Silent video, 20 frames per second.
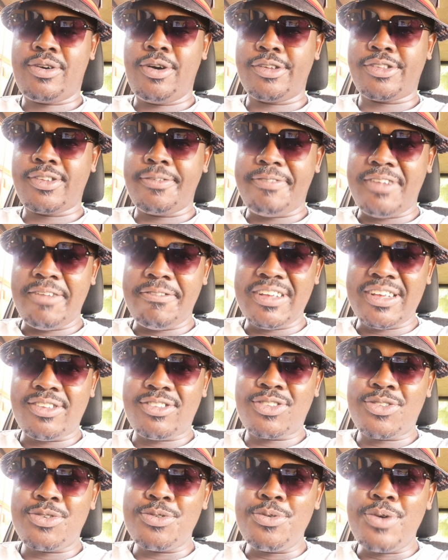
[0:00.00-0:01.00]
Cost of living
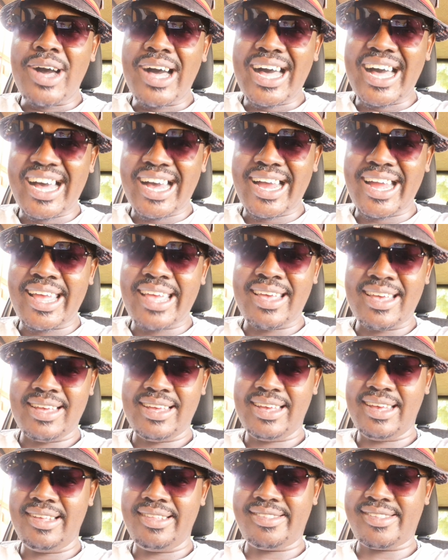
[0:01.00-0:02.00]
is too high.
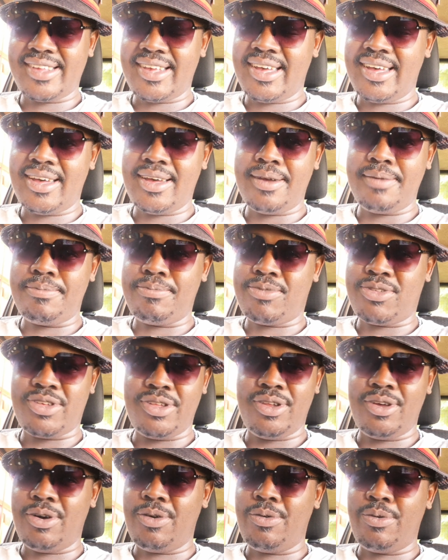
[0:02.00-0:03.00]
It's
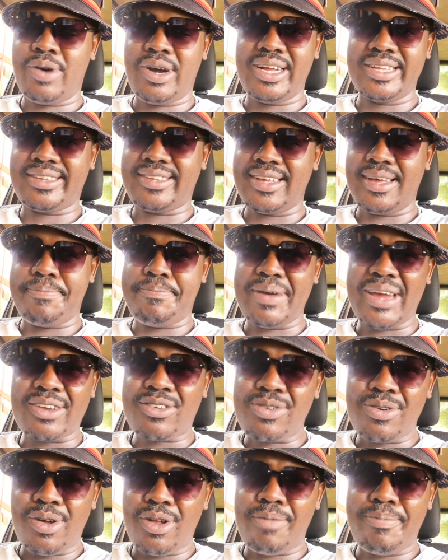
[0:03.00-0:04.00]

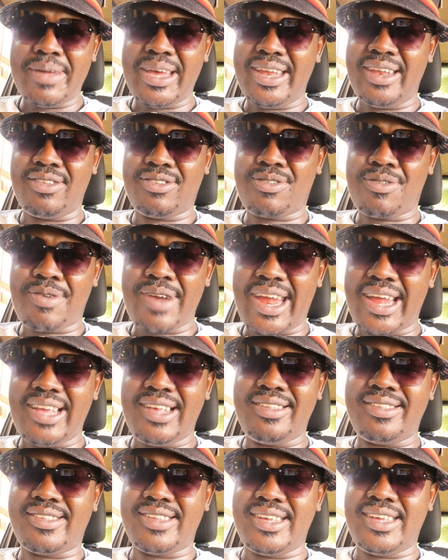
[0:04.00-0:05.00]
petrol, man, is
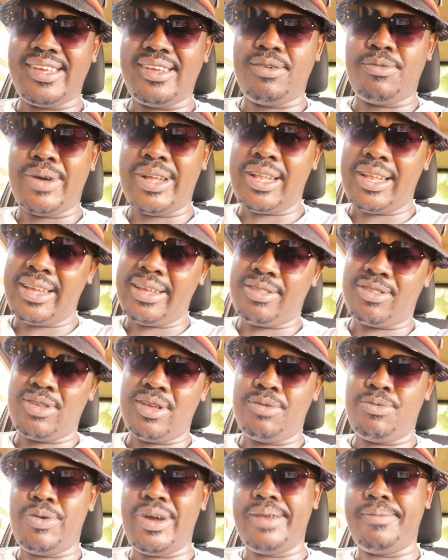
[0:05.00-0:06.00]
crazy. Well,
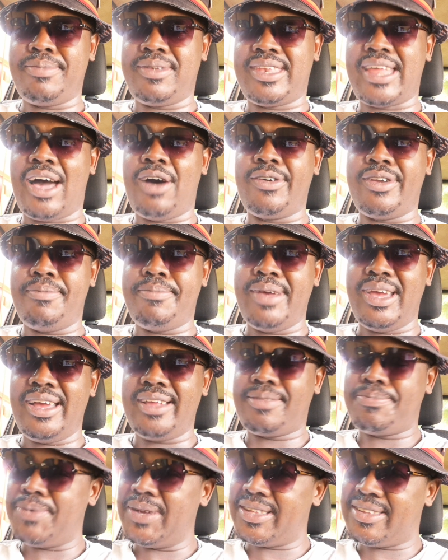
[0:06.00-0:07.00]
it went down a
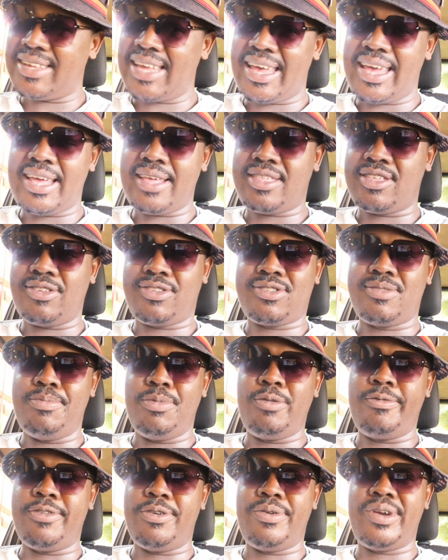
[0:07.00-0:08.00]
bit, but hey, just to
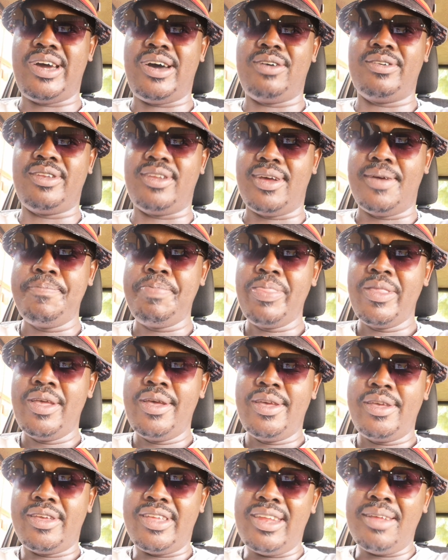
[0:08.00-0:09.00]
move around,
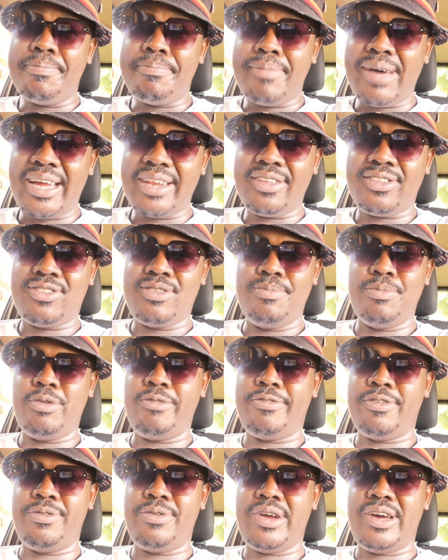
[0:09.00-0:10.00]
you need money to
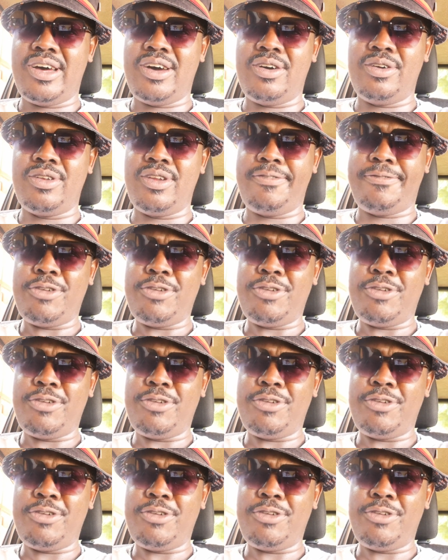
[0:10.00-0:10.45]
move around.